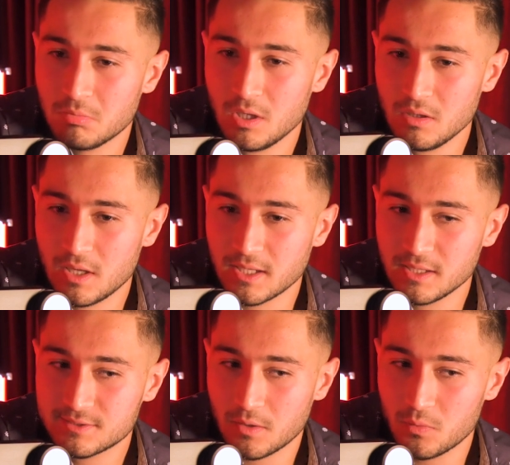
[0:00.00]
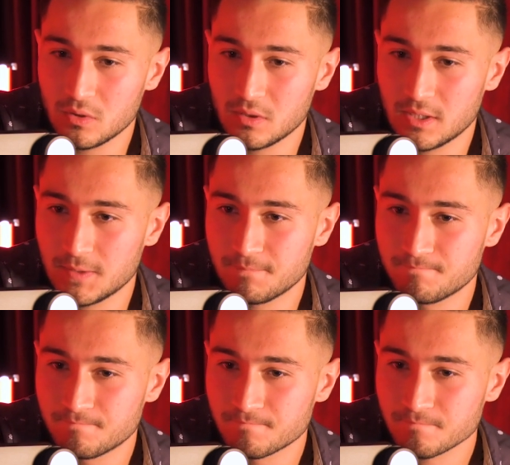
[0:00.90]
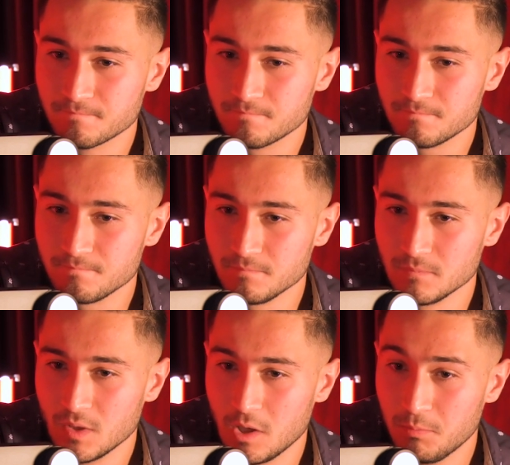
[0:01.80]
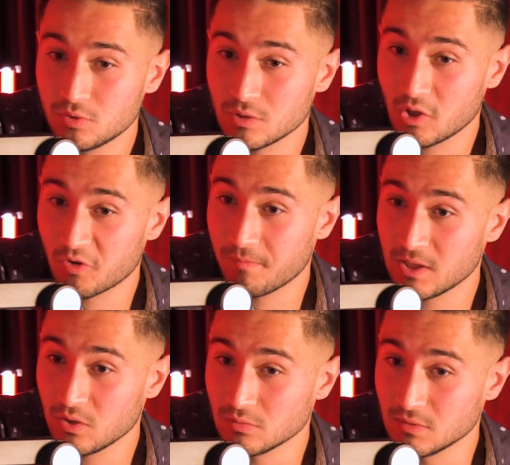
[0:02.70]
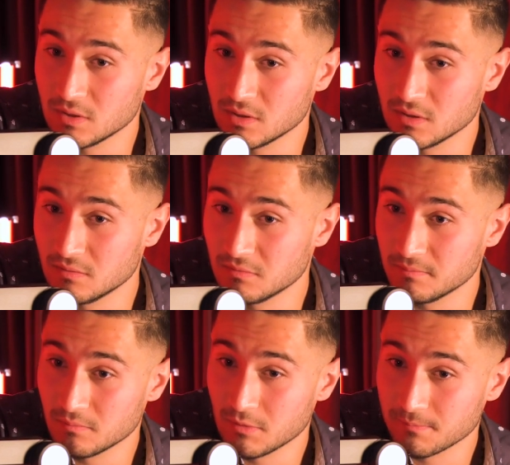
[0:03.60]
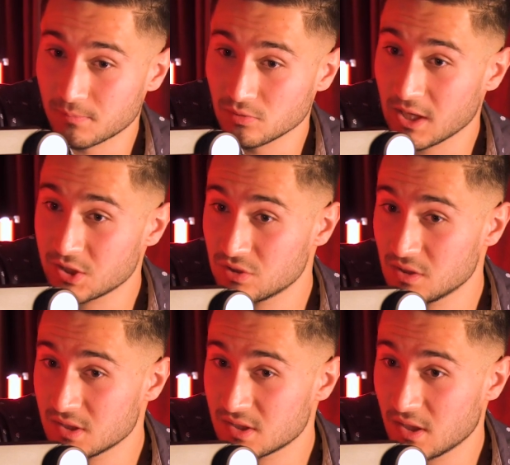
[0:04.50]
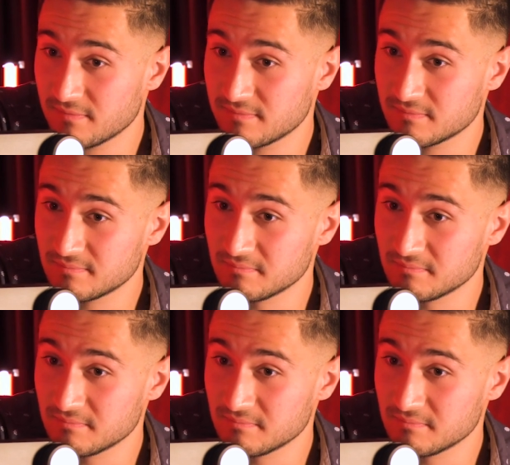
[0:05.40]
don't know. I guess I will put a lot of money on my production stuff,